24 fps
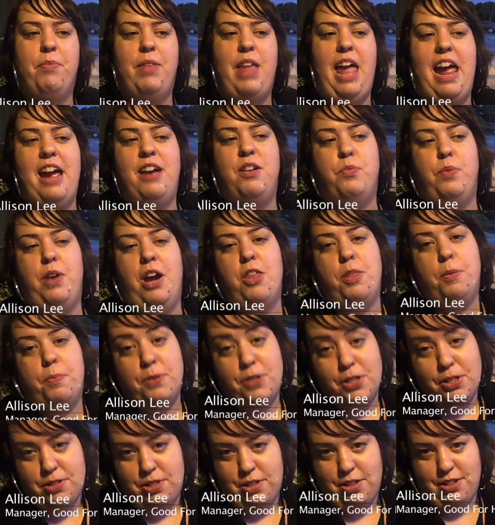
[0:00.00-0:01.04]
and we are the
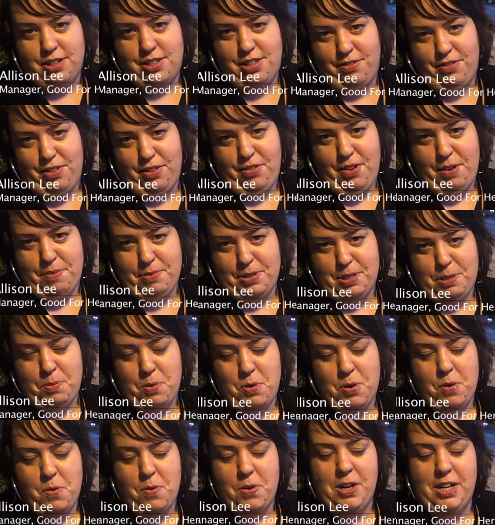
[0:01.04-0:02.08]
producers of the Feminist
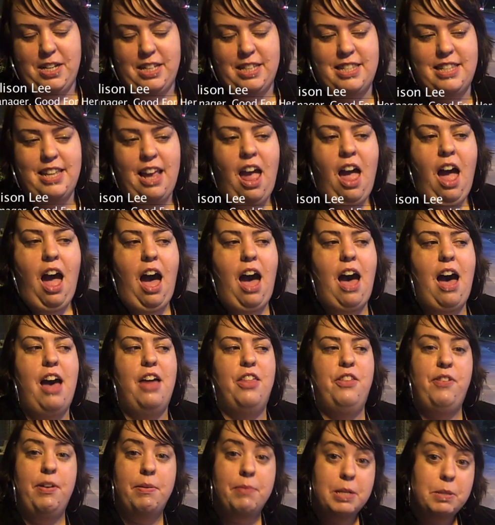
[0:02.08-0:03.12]
Porn Awards.
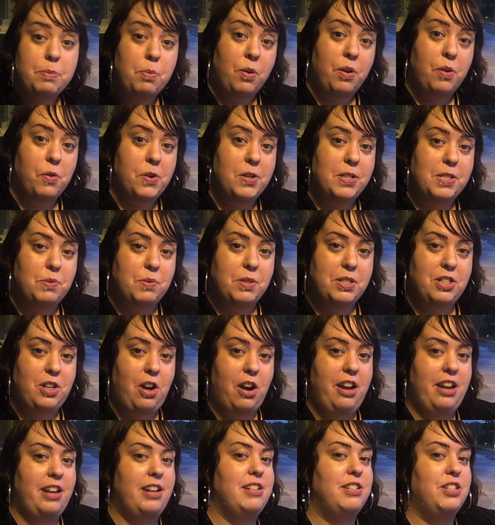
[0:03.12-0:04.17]
The Feminist Porn Awards were
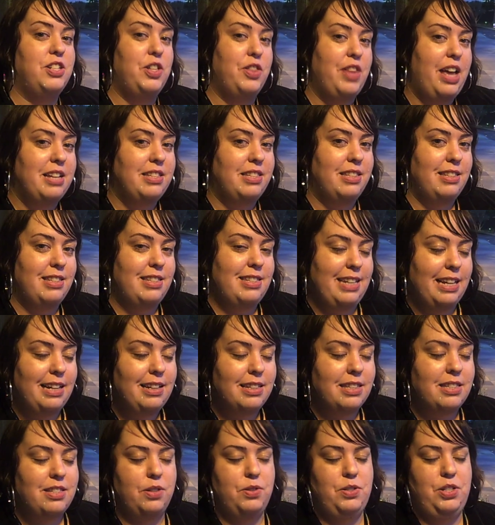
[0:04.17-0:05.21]
started in 2006,
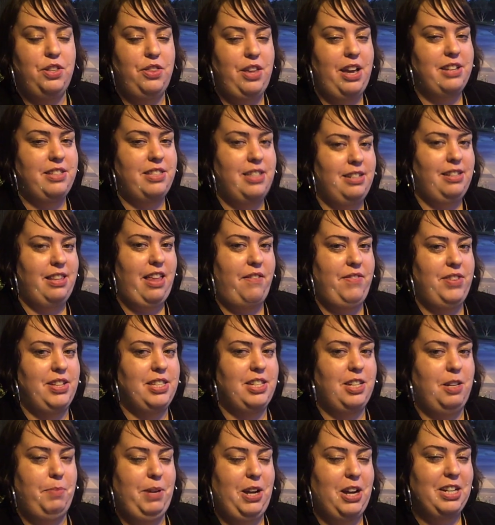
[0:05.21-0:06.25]
so 2011 is
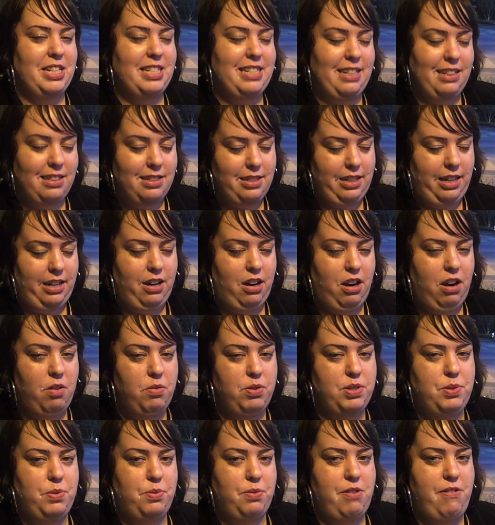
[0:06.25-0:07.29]
going to be our 6th year,
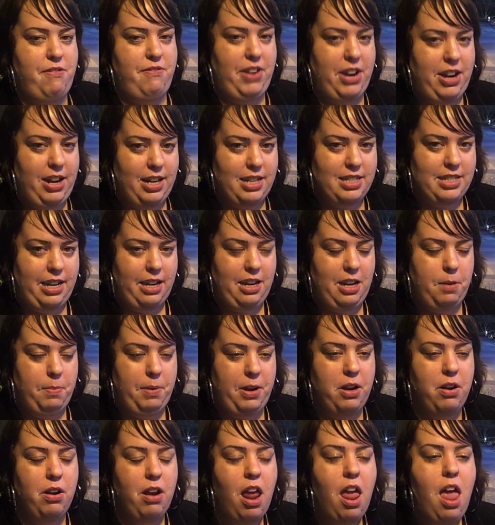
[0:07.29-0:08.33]
which we're very excited
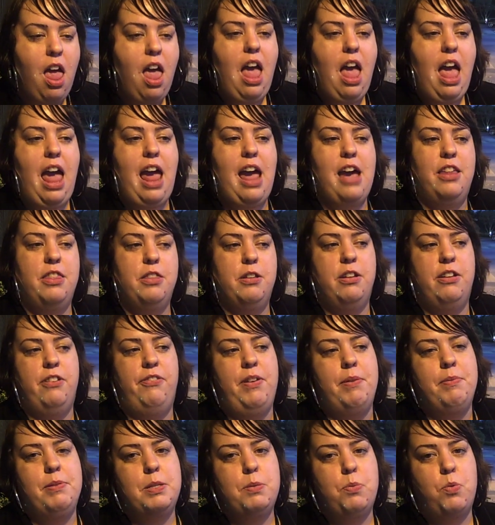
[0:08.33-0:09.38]
about. And the
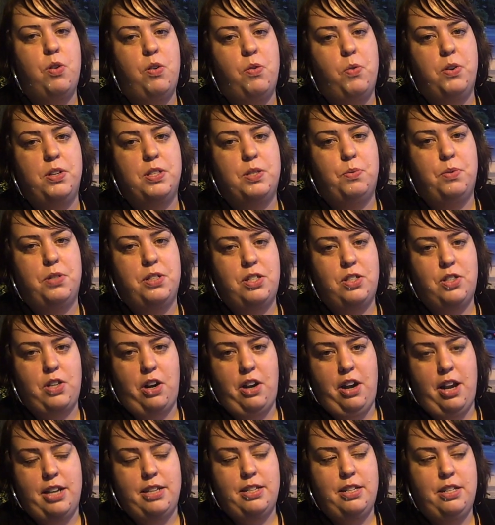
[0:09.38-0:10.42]
Feminist Porn Awards were
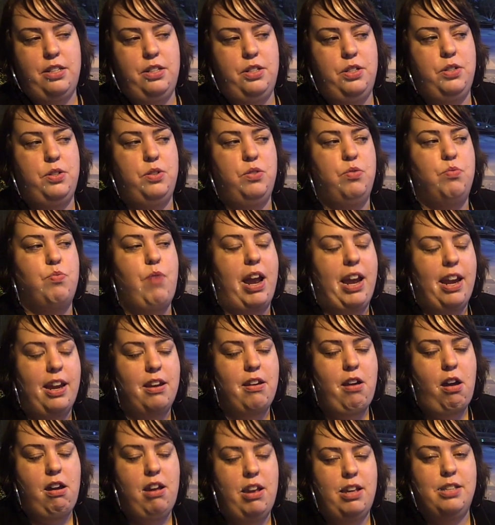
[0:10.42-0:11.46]
started to
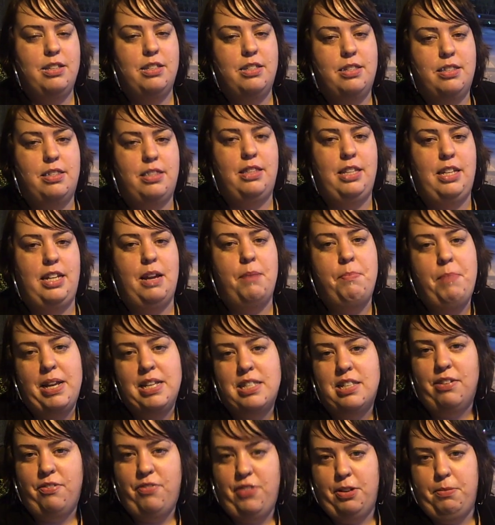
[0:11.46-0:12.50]
recognize the
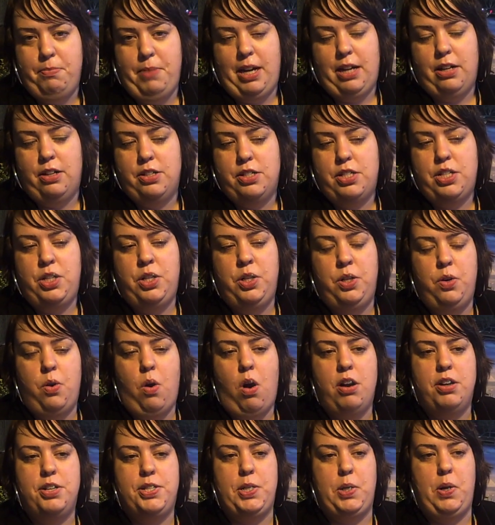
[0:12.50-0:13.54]
amazing filmmakers who
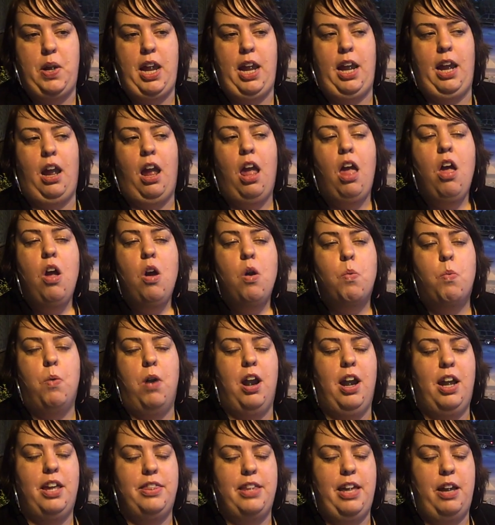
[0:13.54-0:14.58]
are doing
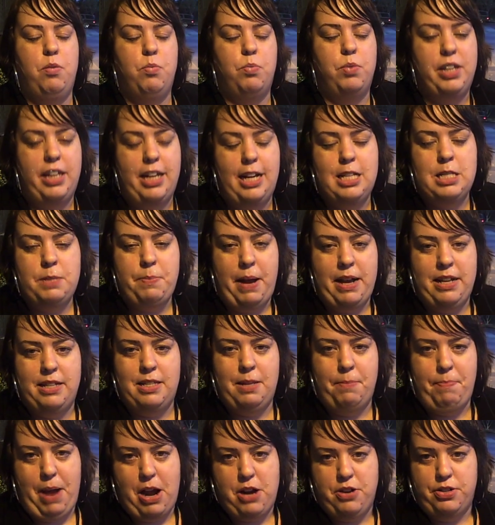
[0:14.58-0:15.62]
work that really expands
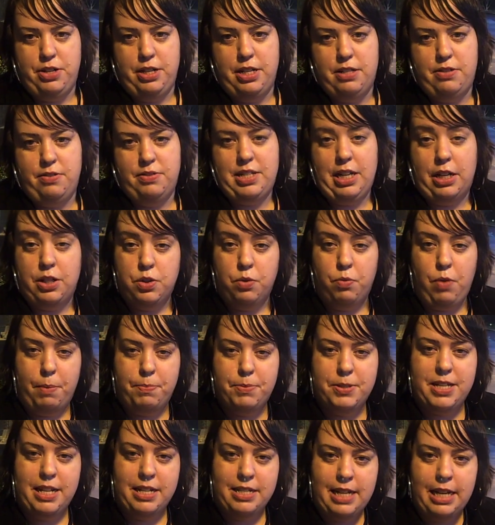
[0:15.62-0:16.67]
the boundaries of sexual
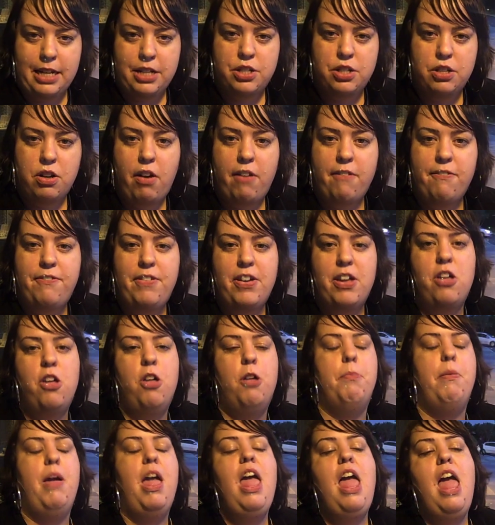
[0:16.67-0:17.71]
representation on
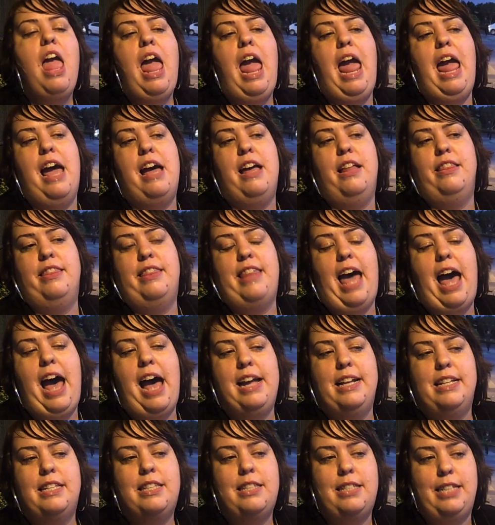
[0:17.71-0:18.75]
film, and
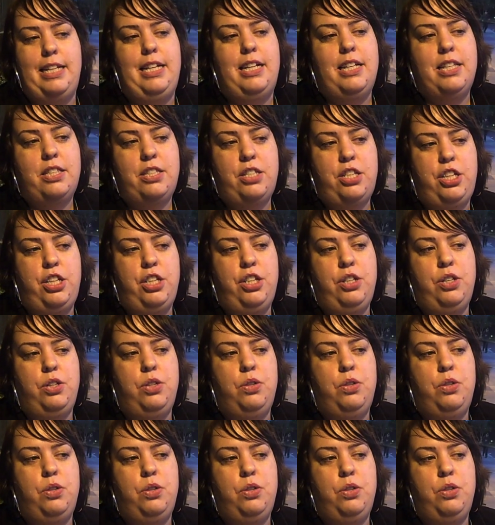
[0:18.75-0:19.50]
that seeks to